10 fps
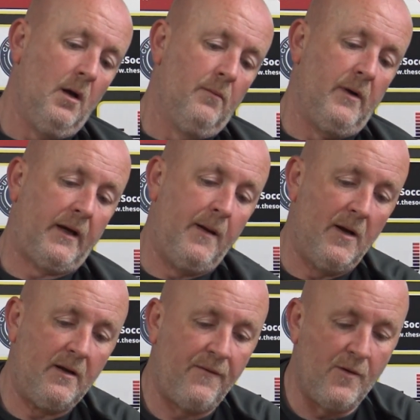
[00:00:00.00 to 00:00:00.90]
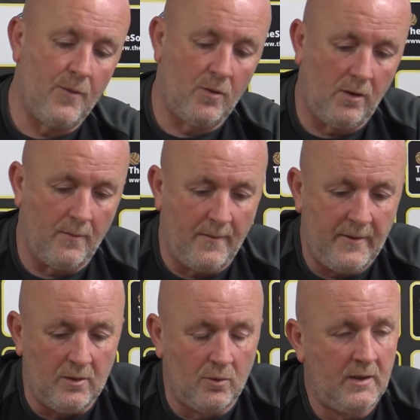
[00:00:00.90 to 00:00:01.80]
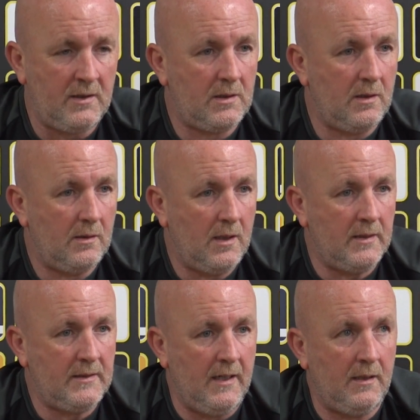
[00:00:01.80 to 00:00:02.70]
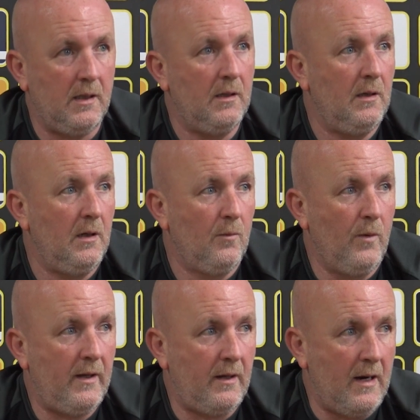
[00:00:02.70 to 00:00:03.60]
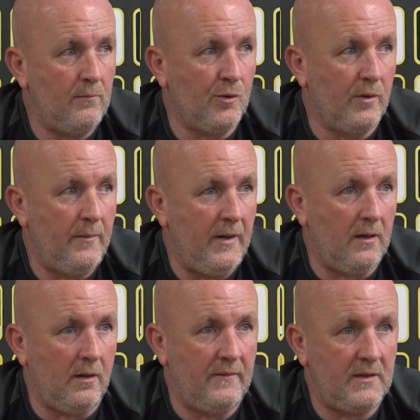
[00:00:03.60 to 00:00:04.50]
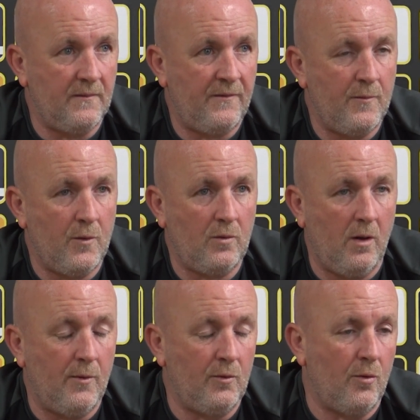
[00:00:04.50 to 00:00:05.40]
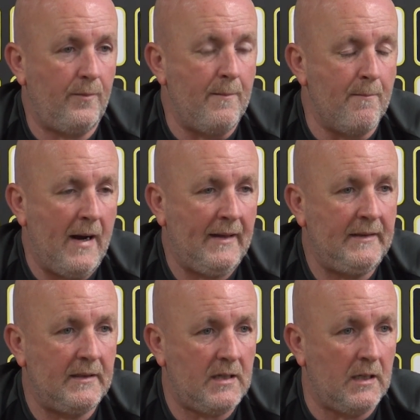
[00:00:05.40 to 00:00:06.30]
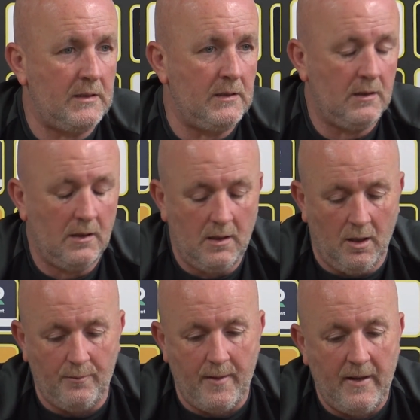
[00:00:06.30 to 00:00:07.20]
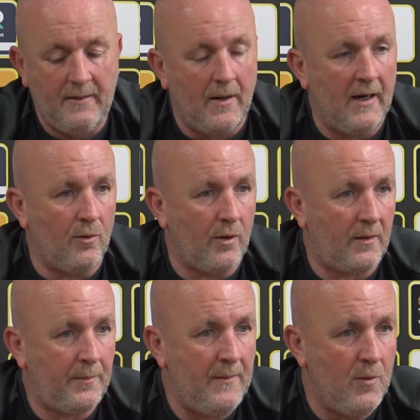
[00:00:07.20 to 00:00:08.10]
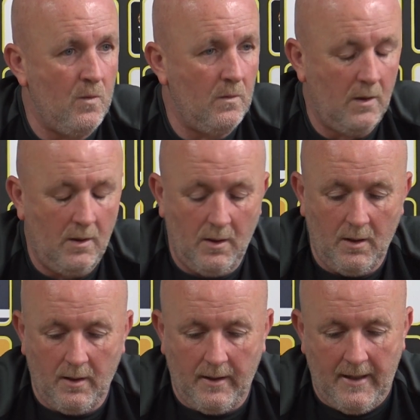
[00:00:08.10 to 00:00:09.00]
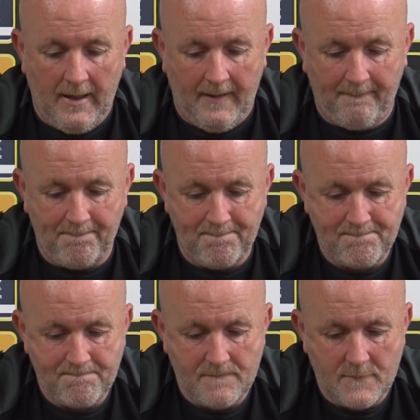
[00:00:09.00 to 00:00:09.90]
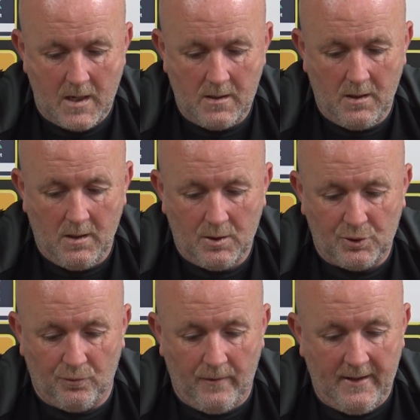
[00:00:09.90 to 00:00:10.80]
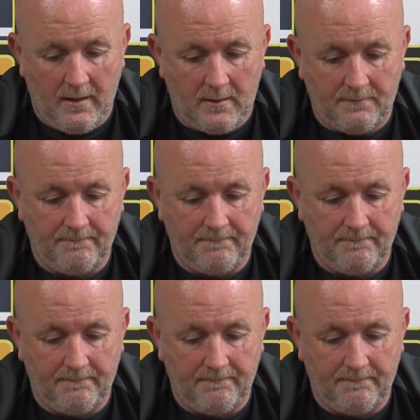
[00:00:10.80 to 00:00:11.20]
when I came in the football club, I've been honest. I said, whether I'm going to be at Livingston Football Club will not be my decision, it'll be made by other people. So whether